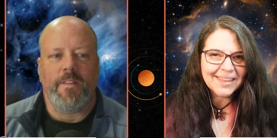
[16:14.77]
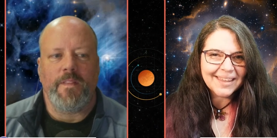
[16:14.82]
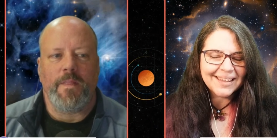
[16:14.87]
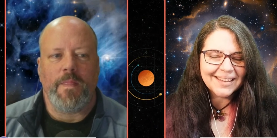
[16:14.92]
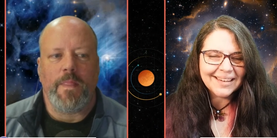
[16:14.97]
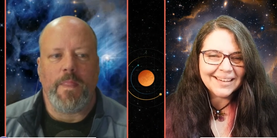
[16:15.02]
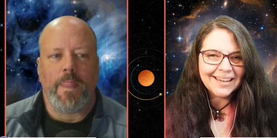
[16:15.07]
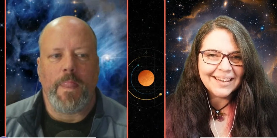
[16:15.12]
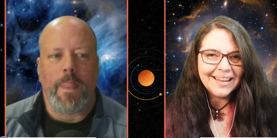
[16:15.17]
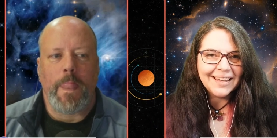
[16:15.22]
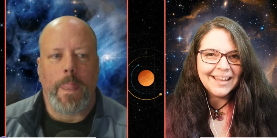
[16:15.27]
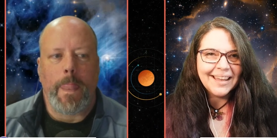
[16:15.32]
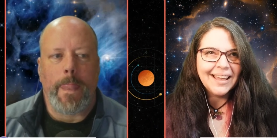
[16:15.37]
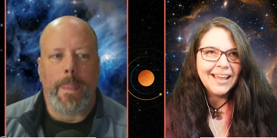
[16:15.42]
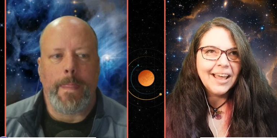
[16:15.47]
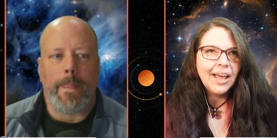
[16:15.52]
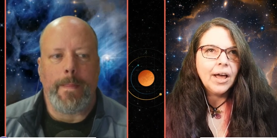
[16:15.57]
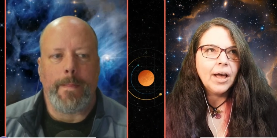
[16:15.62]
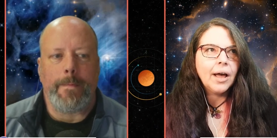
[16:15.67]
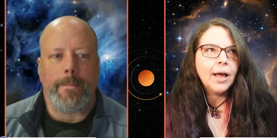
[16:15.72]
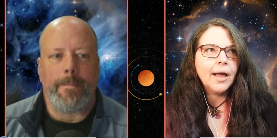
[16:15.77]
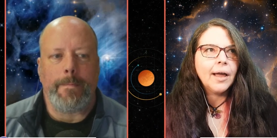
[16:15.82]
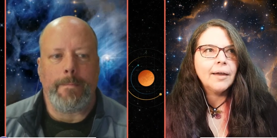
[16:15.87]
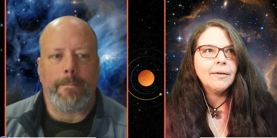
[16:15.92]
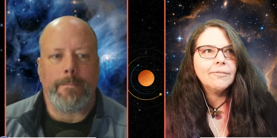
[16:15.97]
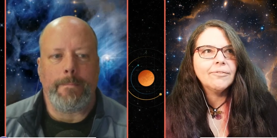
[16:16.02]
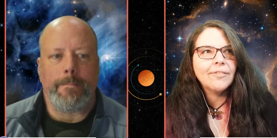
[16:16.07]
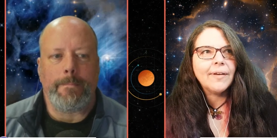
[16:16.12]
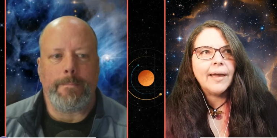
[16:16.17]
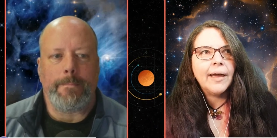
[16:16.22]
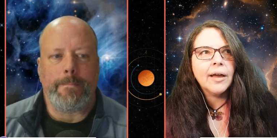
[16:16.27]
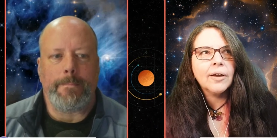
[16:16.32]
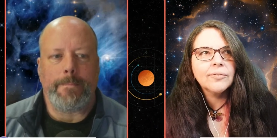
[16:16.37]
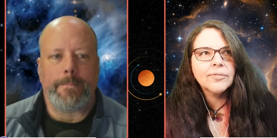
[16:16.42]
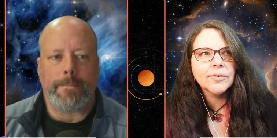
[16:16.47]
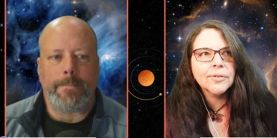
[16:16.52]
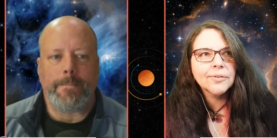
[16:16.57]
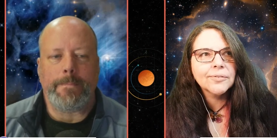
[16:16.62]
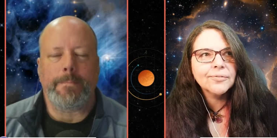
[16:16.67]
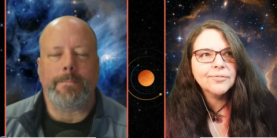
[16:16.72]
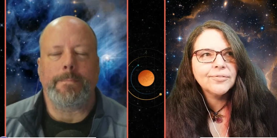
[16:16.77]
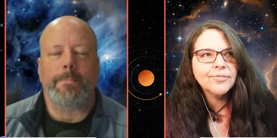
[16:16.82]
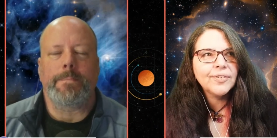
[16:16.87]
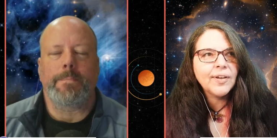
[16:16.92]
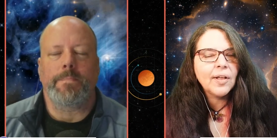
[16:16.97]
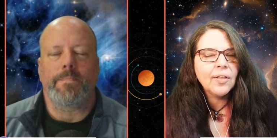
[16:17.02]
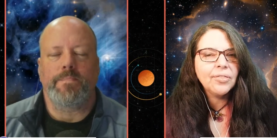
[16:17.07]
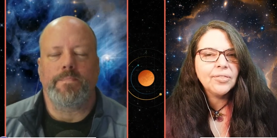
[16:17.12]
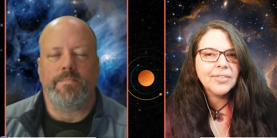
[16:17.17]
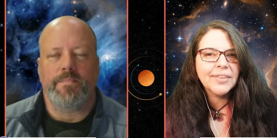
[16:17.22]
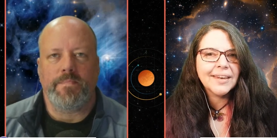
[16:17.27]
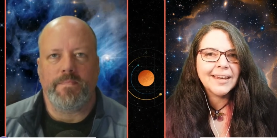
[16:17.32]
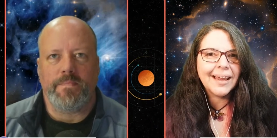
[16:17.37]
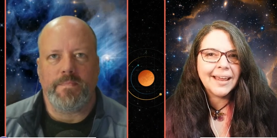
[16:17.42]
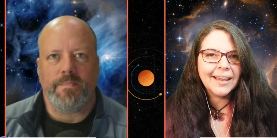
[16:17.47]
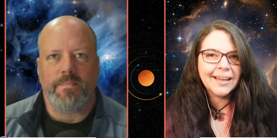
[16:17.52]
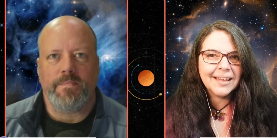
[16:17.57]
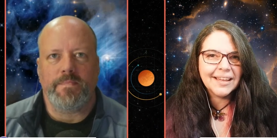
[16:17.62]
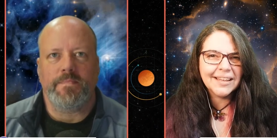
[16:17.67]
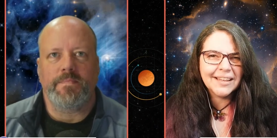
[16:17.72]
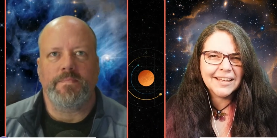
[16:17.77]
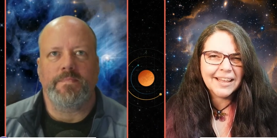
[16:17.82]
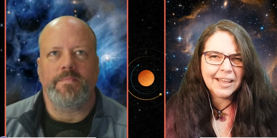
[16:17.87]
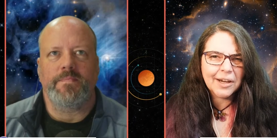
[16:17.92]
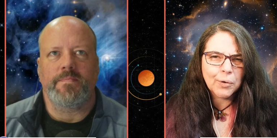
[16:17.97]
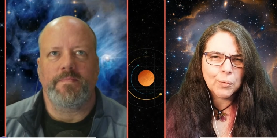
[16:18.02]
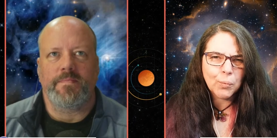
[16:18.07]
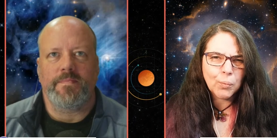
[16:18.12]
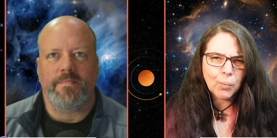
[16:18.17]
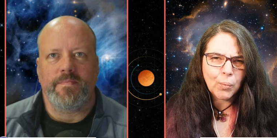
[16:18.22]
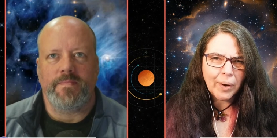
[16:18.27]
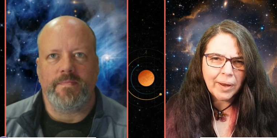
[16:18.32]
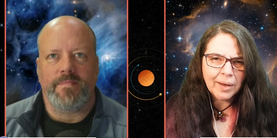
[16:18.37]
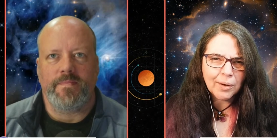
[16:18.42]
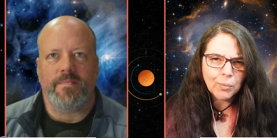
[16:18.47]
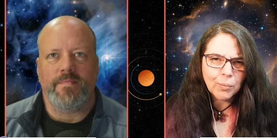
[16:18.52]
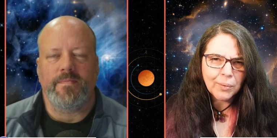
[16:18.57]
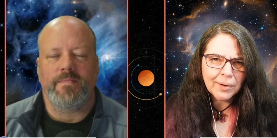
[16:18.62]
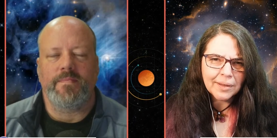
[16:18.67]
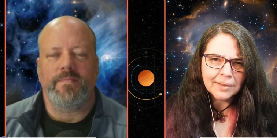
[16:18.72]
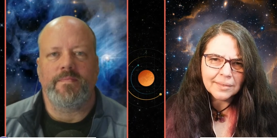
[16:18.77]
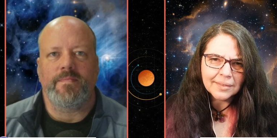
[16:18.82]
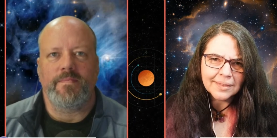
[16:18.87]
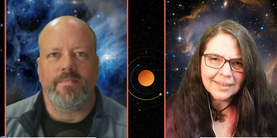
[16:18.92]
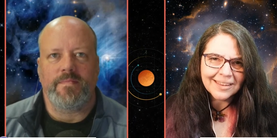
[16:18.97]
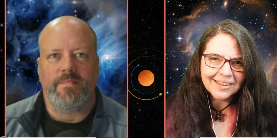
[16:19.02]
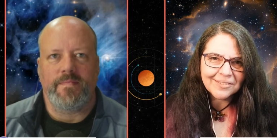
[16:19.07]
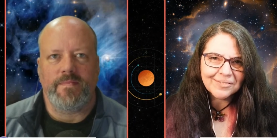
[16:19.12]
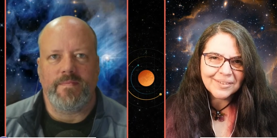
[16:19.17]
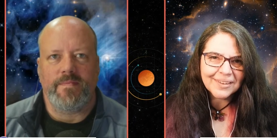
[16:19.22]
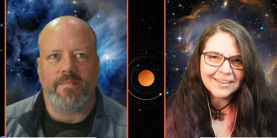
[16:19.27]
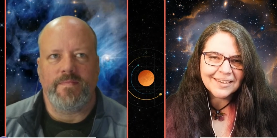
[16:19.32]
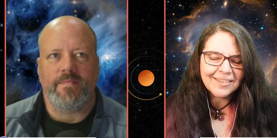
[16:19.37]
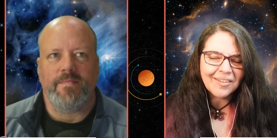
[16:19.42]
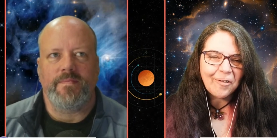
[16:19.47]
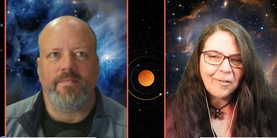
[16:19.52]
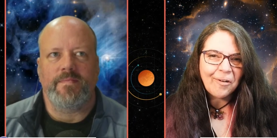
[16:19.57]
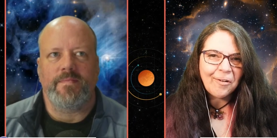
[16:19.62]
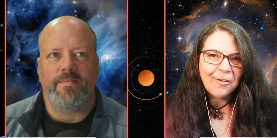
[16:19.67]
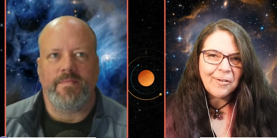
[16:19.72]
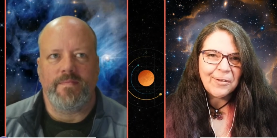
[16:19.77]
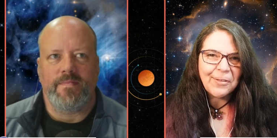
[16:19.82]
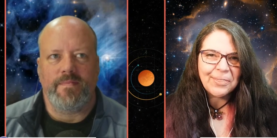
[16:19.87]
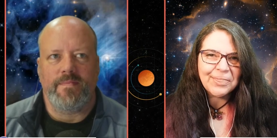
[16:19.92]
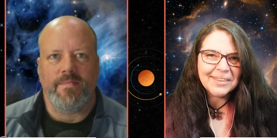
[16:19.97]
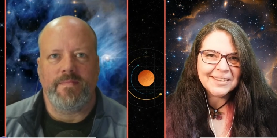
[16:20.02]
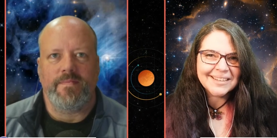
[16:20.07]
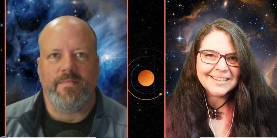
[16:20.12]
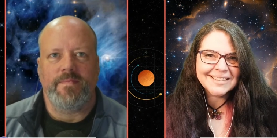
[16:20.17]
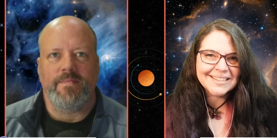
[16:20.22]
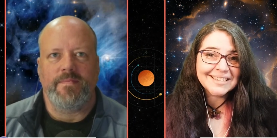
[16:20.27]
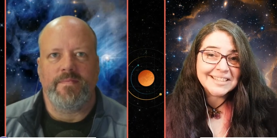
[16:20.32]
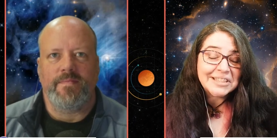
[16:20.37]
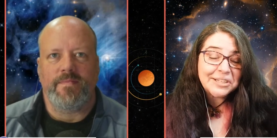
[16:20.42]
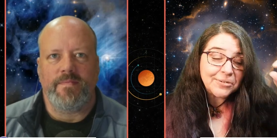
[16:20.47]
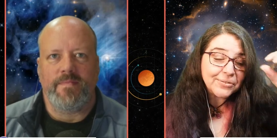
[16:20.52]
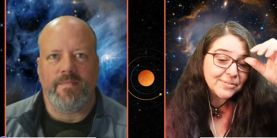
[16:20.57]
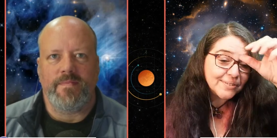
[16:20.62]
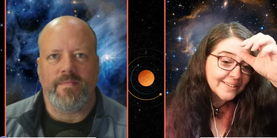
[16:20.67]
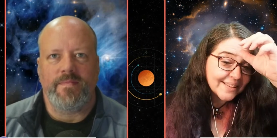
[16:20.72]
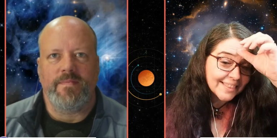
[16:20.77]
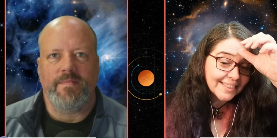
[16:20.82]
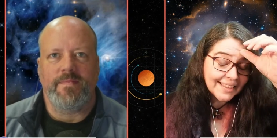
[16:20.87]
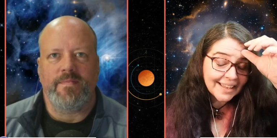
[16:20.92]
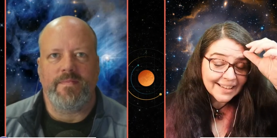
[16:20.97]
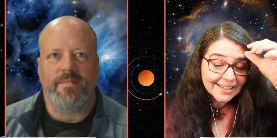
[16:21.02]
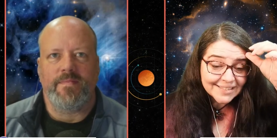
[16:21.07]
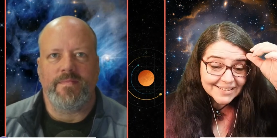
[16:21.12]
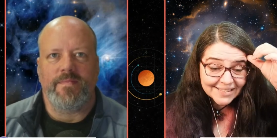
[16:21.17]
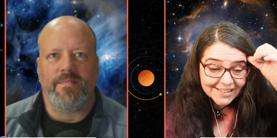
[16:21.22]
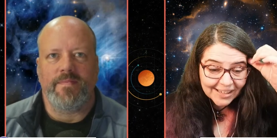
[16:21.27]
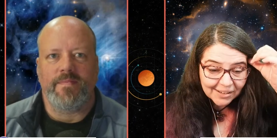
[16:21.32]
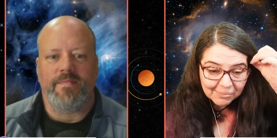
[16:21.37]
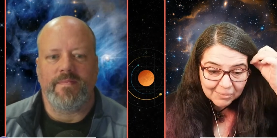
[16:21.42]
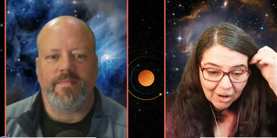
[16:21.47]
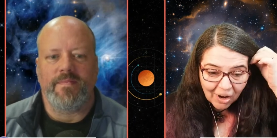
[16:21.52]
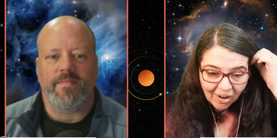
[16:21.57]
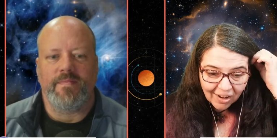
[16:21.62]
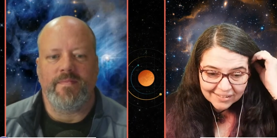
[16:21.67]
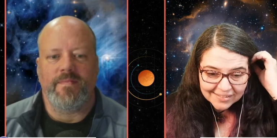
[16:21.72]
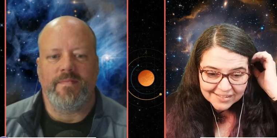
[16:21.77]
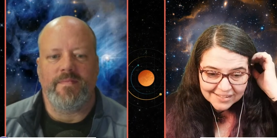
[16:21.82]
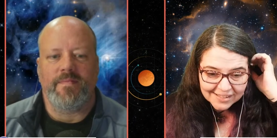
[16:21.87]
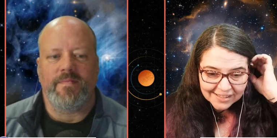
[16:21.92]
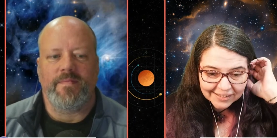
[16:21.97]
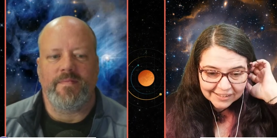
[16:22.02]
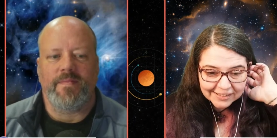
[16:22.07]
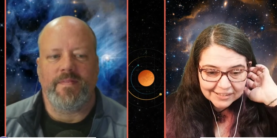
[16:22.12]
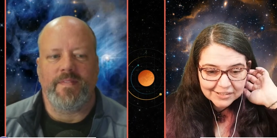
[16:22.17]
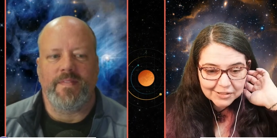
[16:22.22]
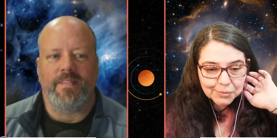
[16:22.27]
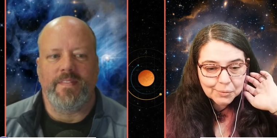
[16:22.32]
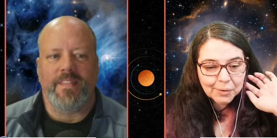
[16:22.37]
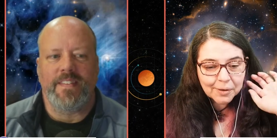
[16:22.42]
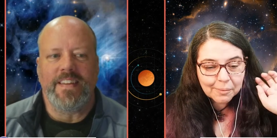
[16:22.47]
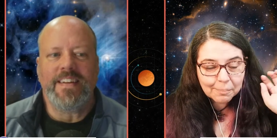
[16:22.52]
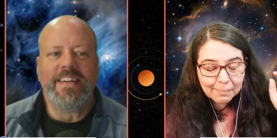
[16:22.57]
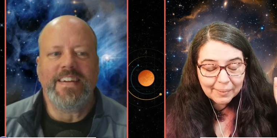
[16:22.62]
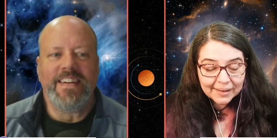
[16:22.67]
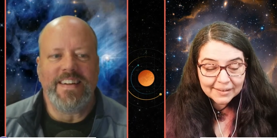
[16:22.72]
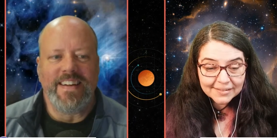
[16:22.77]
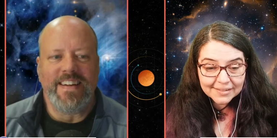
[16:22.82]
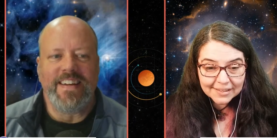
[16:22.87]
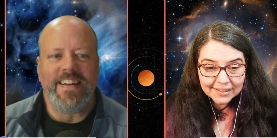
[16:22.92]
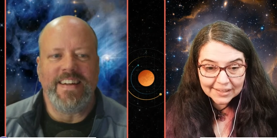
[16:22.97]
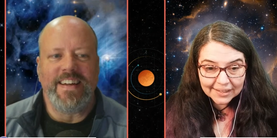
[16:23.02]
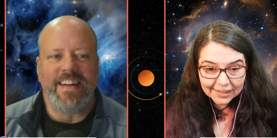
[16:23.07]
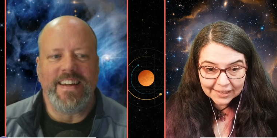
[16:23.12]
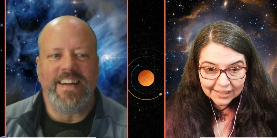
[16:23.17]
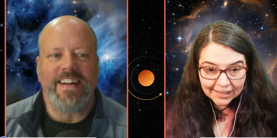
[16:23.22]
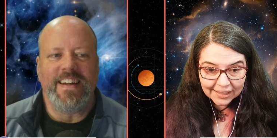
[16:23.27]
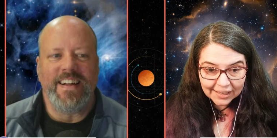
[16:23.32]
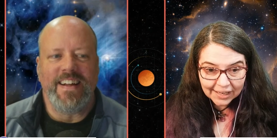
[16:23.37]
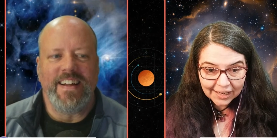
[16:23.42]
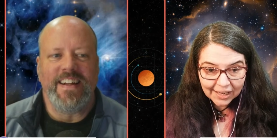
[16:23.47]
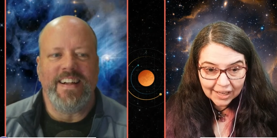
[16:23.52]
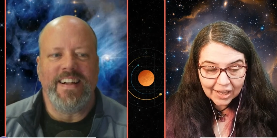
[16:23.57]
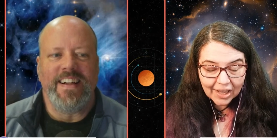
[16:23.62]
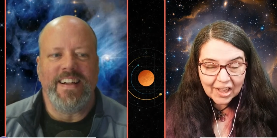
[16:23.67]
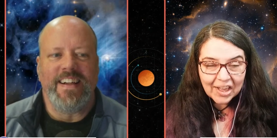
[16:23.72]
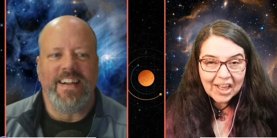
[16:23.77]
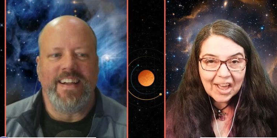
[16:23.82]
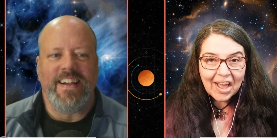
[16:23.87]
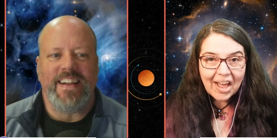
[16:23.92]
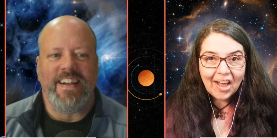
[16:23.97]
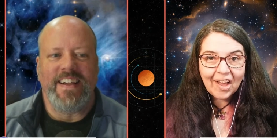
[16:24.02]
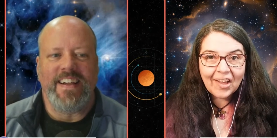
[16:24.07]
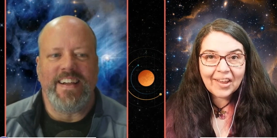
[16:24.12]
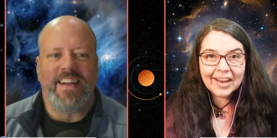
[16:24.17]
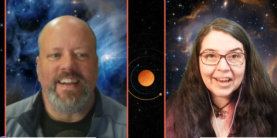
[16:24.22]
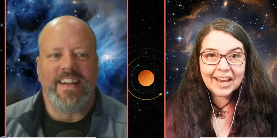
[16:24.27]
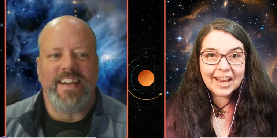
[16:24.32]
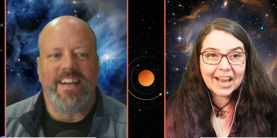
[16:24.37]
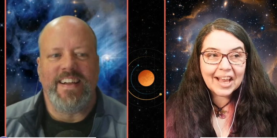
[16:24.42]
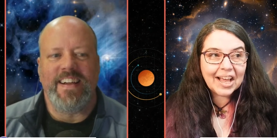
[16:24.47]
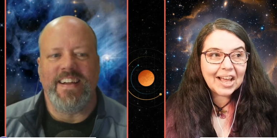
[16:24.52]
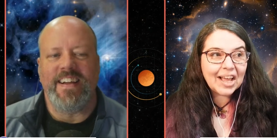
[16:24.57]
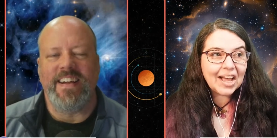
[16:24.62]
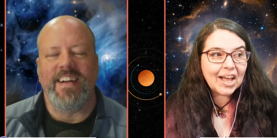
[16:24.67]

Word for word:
Speaker 1: than I've ever felt that I could get away with, given all the different things that I'm constantly doing. Basically, I